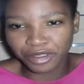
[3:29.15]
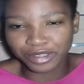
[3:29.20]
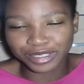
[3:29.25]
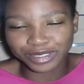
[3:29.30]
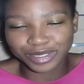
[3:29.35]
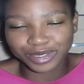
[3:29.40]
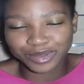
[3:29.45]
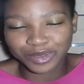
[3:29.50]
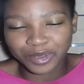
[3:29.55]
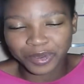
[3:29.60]

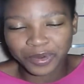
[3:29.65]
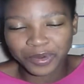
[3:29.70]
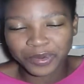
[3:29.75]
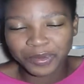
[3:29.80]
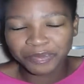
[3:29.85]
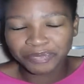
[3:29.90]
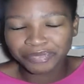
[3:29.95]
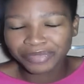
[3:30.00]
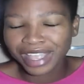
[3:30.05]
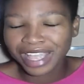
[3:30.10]
So
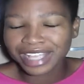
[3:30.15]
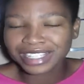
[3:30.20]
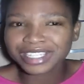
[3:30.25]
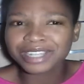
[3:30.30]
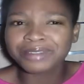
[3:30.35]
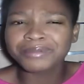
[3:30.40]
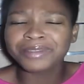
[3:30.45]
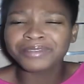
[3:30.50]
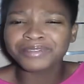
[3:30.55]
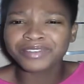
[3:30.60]
it's
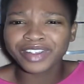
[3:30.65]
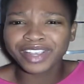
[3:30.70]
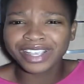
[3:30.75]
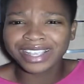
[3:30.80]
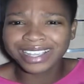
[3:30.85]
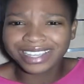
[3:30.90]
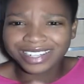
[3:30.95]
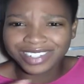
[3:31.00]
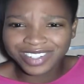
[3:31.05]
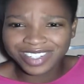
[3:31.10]
going to be
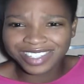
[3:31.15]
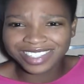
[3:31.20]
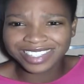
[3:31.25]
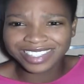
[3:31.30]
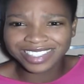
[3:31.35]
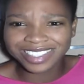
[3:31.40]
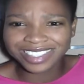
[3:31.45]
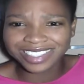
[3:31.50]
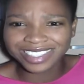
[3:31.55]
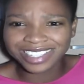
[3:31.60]
very
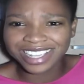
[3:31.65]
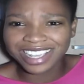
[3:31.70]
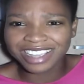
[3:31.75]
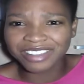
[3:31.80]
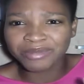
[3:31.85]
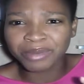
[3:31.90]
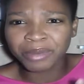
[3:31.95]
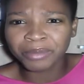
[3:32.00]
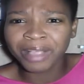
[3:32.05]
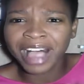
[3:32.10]
interesting to see
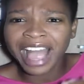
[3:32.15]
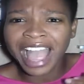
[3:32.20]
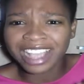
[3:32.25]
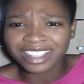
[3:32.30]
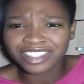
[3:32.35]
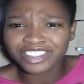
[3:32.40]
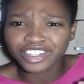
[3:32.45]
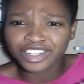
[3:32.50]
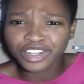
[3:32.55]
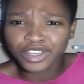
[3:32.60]
if people
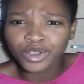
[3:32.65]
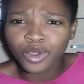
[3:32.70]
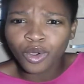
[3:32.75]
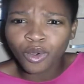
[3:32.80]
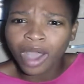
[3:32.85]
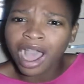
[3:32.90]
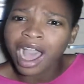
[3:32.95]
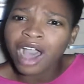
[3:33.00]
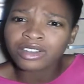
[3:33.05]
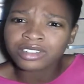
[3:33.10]
actually
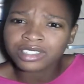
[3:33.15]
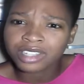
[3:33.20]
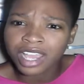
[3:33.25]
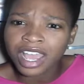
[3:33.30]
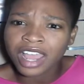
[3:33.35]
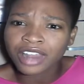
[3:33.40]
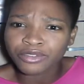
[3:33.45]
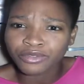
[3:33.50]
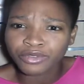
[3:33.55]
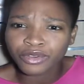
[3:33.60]
go out
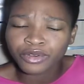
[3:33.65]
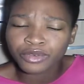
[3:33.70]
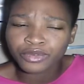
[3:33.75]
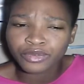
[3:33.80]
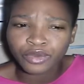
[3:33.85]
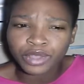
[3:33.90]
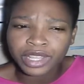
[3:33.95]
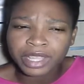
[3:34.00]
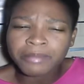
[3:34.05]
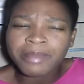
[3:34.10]
and vote
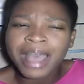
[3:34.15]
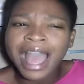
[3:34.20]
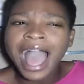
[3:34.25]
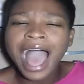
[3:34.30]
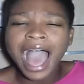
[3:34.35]
for them.